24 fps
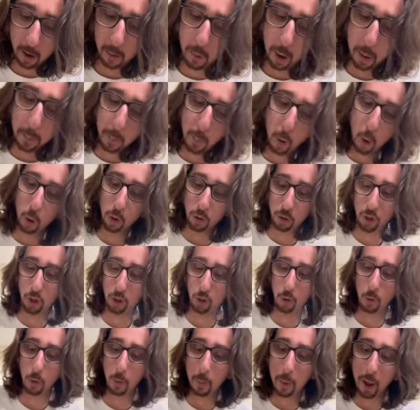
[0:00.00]
and my balls just
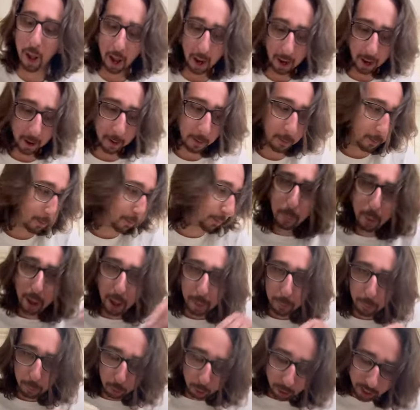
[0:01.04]
grew back.
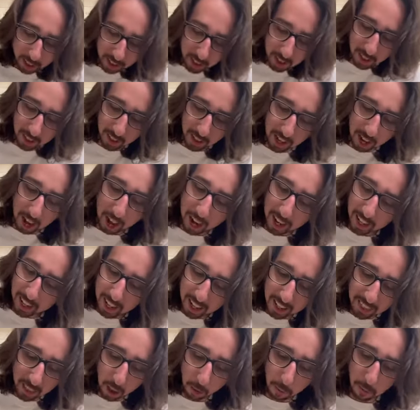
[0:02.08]
Paprika, gotta
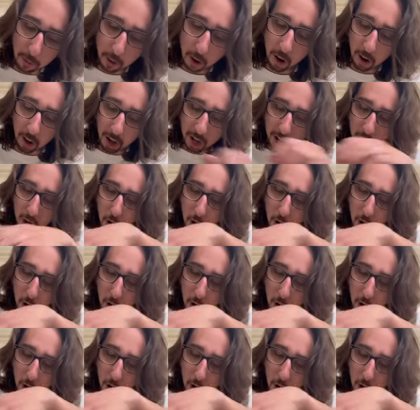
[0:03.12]
get the fucking